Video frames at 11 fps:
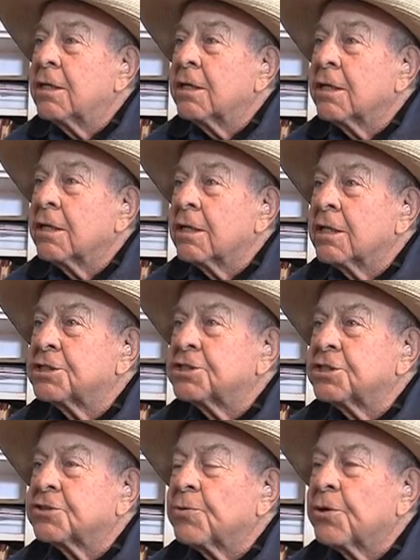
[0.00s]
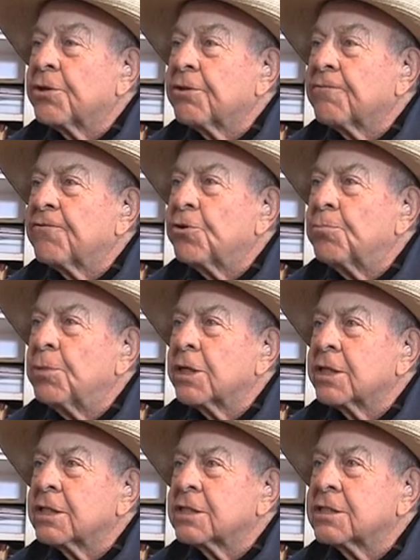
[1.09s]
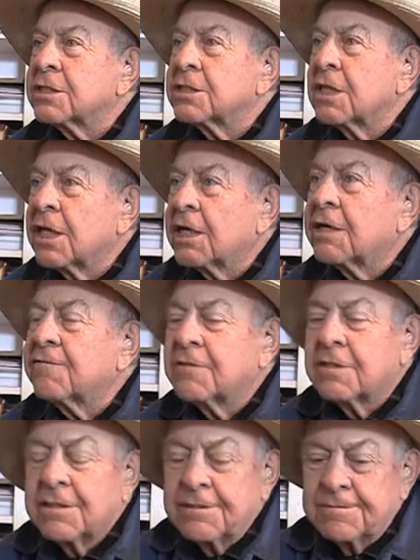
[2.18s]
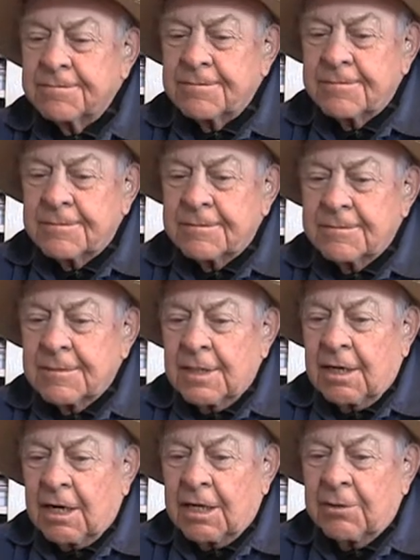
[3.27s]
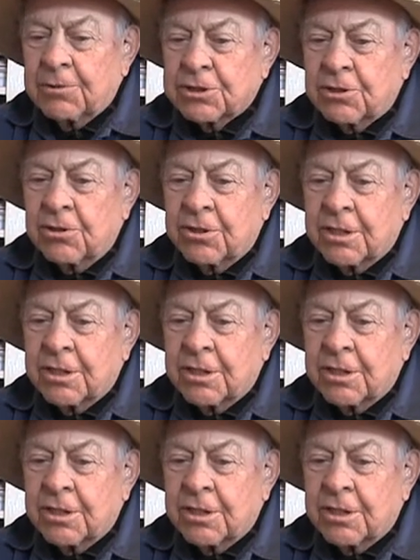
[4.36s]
and it's just one of the few buildings that's left. I was